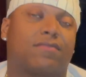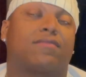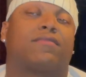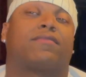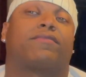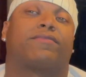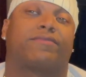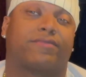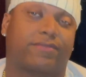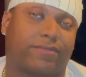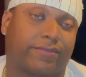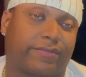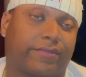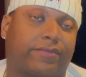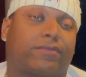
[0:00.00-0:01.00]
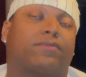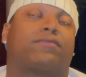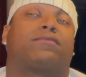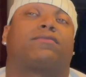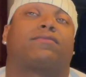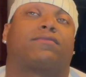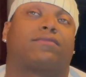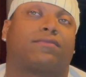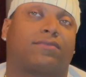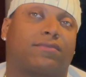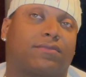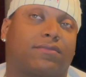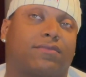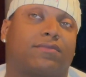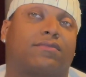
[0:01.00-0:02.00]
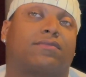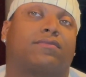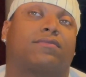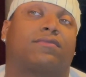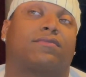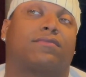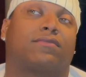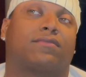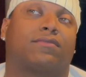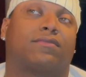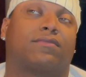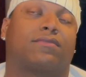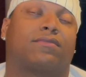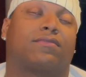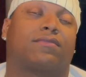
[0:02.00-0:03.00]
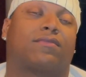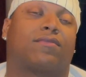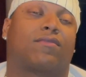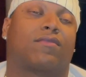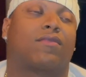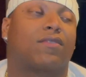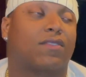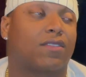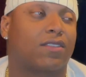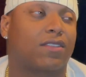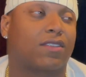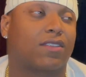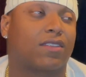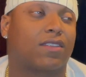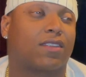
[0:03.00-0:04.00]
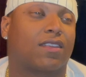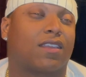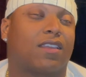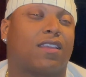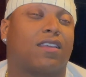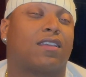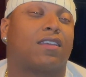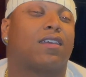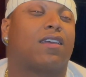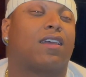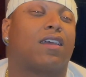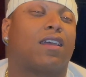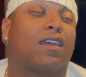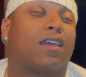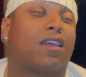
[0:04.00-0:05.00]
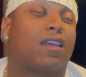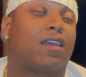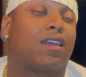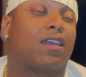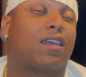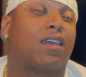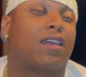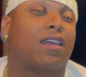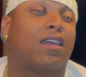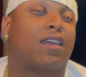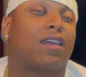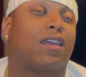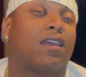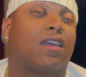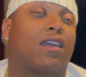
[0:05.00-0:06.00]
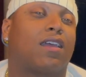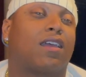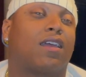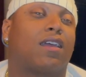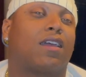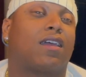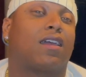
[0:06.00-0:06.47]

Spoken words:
(not speaking)